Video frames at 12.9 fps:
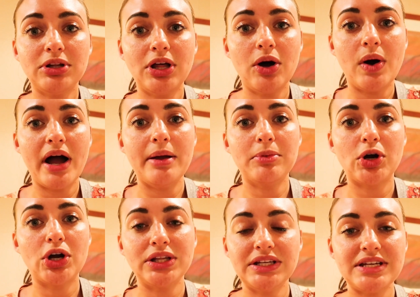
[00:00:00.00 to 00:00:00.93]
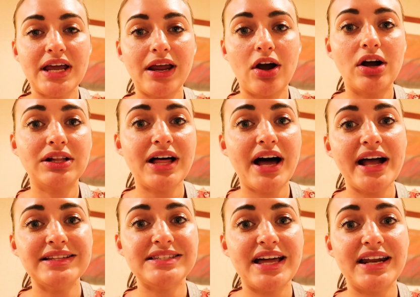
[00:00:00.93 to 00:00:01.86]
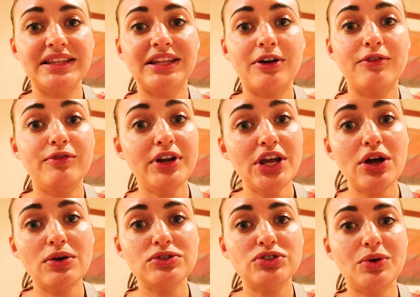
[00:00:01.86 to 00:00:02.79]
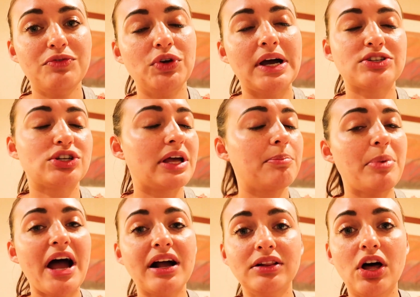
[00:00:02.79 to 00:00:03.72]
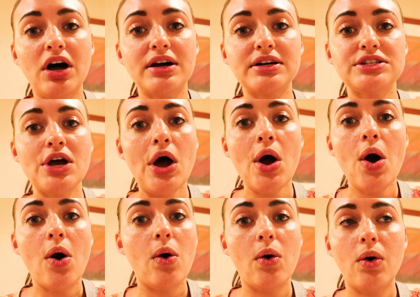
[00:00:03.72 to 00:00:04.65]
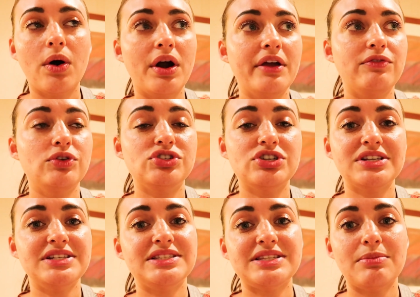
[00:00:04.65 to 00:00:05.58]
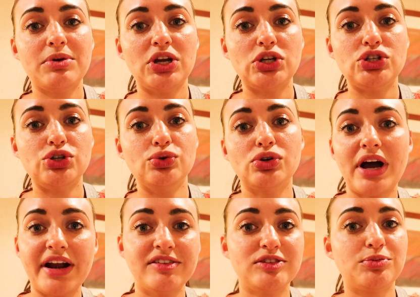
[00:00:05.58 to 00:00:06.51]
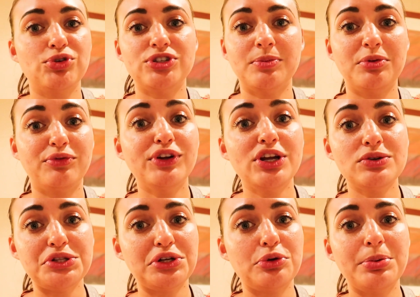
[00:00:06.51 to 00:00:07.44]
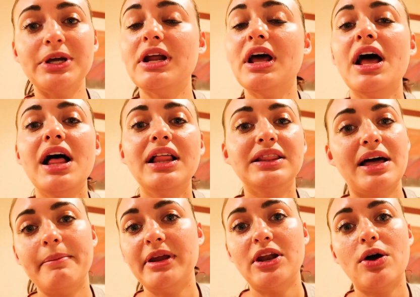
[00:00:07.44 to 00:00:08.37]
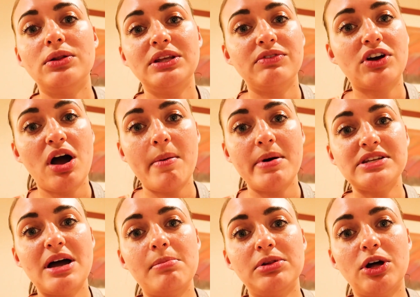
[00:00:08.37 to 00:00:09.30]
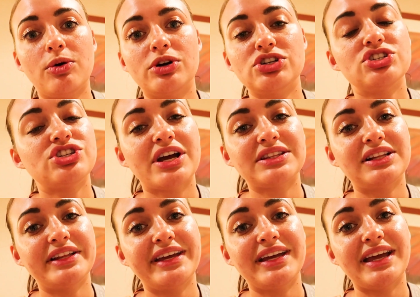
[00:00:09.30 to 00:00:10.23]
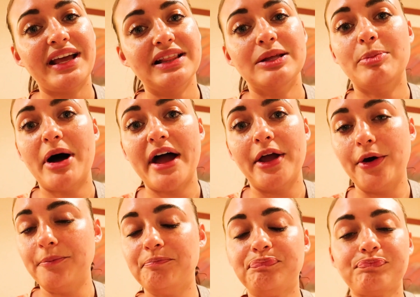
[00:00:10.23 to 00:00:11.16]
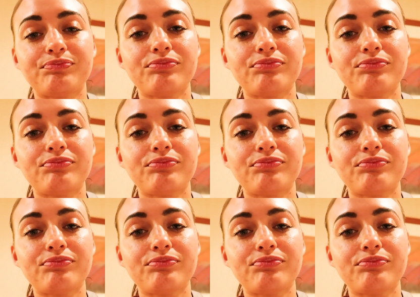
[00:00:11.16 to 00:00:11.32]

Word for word: below. I'm currently taking on clients to edit their videos. So if you guys are like backlogged or if you just need somebody to kind of spruce up your videos a little bit, let me know, leave a comment down below or just check the link in the bio